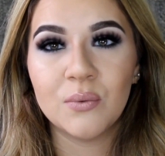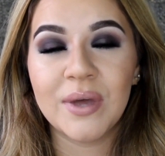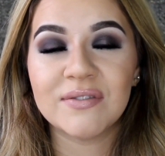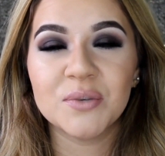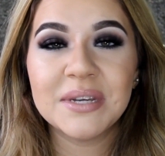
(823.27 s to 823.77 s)
We
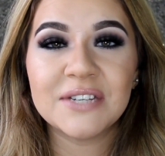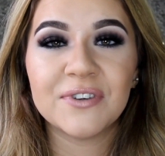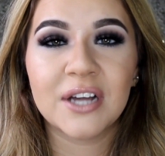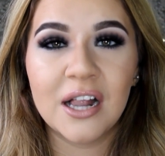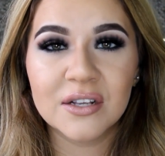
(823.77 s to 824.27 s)
have so many
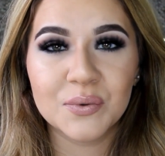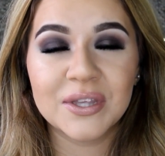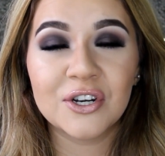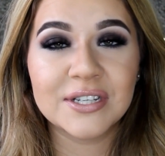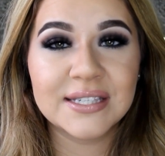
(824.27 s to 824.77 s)
different colors
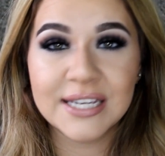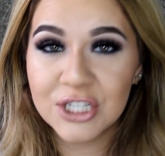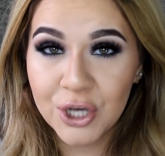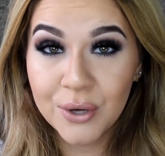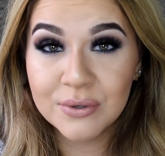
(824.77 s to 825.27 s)
within our
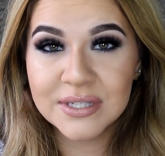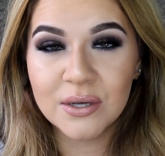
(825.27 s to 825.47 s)
skin tone,